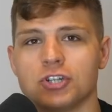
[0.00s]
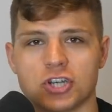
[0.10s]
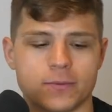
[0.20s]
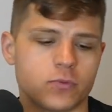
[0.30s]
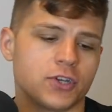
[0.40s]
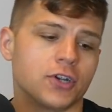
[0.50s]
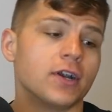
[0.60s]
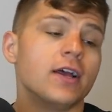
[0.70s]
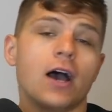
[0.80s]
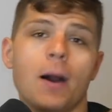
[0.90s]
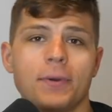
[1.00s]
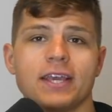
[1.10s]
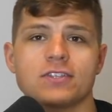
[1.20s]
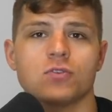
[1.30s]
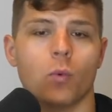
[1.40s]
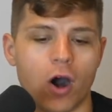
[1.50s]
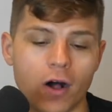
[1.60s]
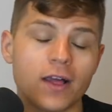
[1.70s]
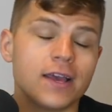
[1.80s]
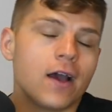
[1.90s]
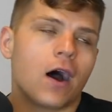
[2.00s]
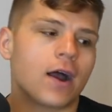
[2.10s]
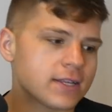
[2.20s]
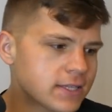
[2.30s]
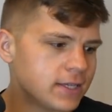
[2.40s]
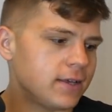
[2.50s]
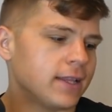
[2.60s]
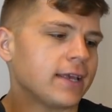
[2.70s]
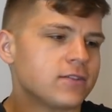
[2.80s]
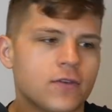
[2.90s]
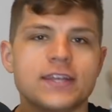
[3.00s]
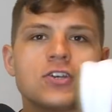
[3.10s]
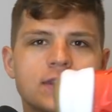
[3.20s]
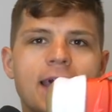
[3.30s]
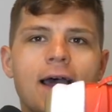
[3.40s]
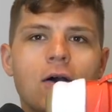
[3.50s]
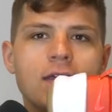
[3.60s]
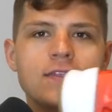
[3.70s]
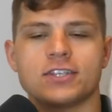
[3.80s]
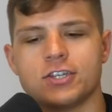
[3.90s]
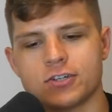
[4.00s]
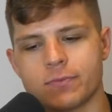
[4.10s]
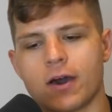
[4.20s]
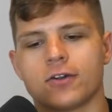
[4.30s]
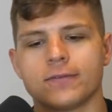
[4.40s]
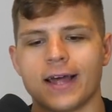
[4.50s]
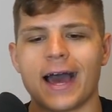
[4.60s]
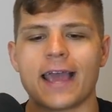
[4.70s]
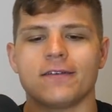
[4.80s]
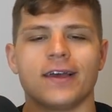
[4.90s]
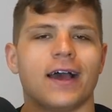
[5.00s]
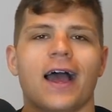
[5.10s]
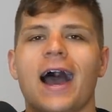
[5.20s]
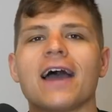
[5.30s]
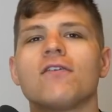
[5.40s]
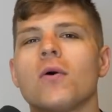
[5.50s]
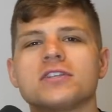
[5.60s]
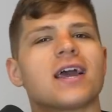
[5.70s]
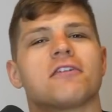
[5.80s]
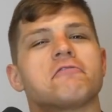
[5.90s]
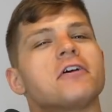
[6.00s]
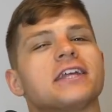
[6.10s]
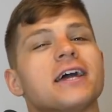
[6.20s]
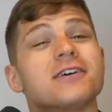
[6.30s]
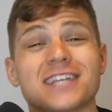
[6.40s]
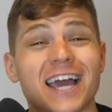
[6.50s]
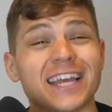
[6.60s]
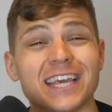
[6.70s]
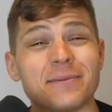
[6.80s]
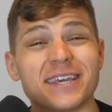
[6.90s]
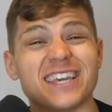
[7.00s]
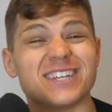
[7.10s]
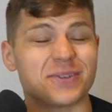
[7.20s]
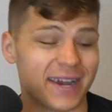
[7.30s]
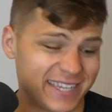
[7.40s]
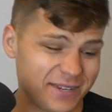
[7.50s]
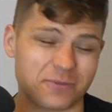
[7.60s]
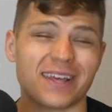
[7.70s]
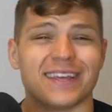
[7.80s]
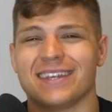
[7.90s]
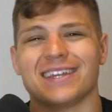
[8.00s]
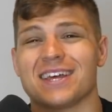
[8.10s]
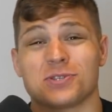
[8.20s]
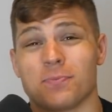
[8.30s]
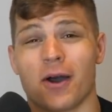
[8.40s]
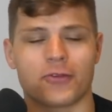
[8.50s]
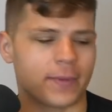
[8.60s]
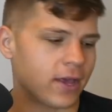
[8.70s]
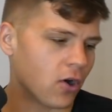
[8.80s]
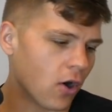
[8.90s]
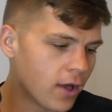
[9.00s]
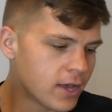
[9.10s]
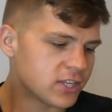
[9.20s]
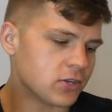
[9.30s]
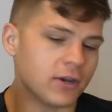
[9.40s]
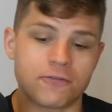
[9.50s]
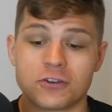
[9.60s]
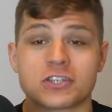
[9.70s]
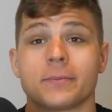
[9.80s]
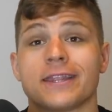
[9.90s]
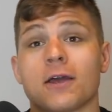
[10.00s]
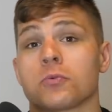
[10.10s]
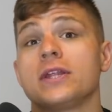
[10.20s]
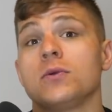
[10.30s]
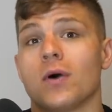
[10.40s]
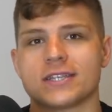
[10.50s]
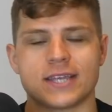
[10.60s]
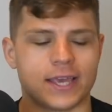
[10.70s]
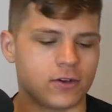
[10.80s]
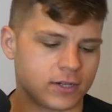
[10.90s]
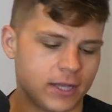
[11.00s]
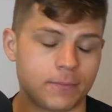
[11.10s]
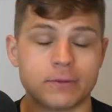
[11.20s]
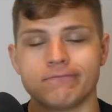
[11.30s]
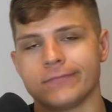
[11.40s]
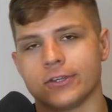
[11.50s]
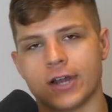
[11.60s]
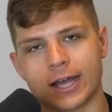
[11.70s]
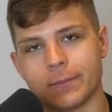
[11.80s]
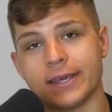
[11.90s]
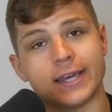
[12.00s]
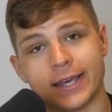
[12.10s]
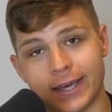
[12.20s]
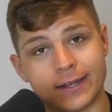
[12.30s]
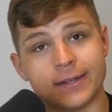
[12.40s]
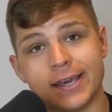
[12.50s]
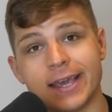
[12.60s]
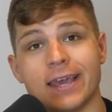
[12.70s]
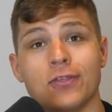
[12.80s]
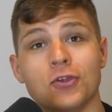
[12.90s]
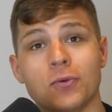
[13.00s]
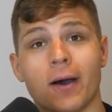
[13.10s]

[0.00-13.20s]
push-ups when you're up against the wall. Honestly, so they took that out in this year's model. I've always kind of felt like that was kind of gimmicky, so it doesn't bother me at all. So if you're someone that really wants that heel clip, you're not gonna be getting it in the new